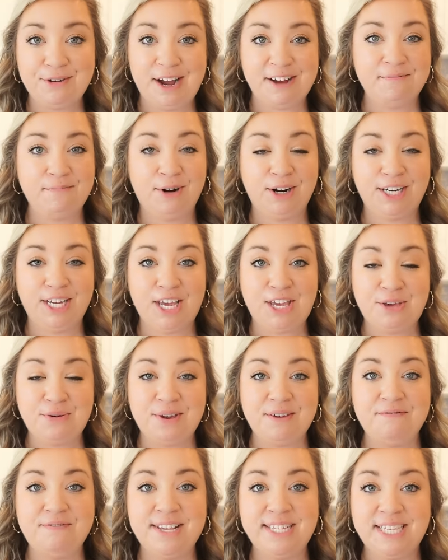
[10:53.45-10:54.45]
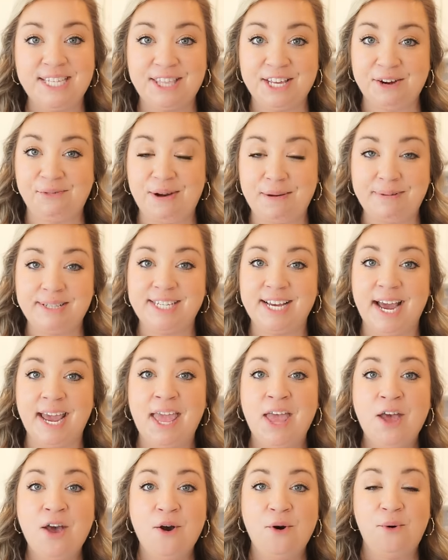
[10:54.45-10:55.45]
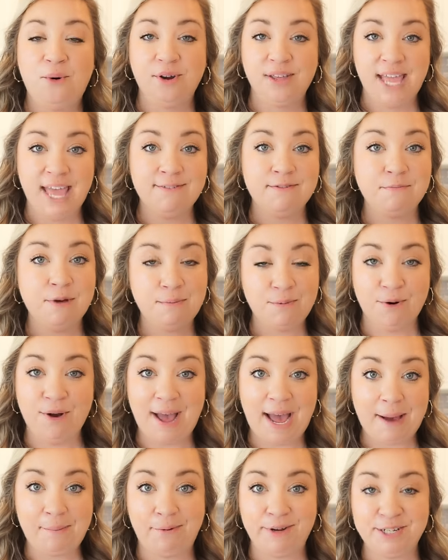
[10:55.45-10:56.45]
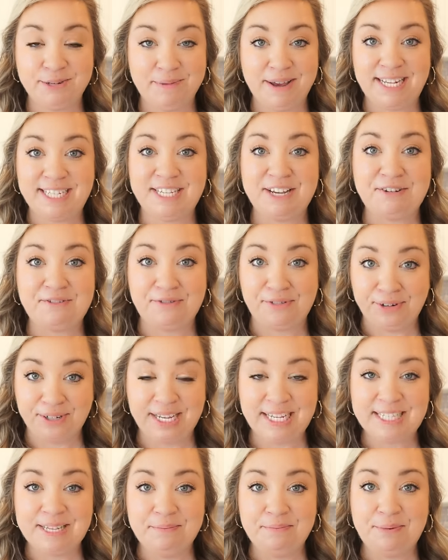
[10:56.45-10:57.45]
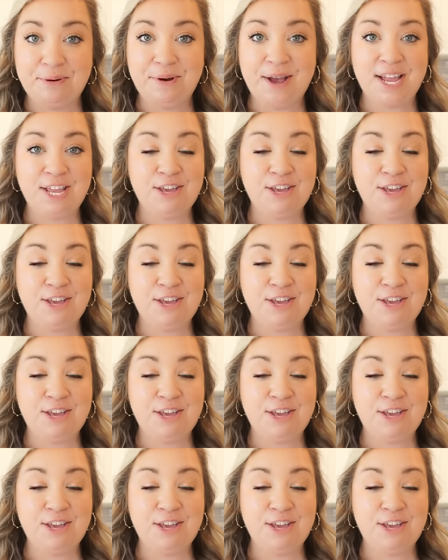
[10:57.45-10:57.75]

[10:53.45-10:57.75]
Thrive Market, you can visit their website or they have a mobile app, which makes it really simple,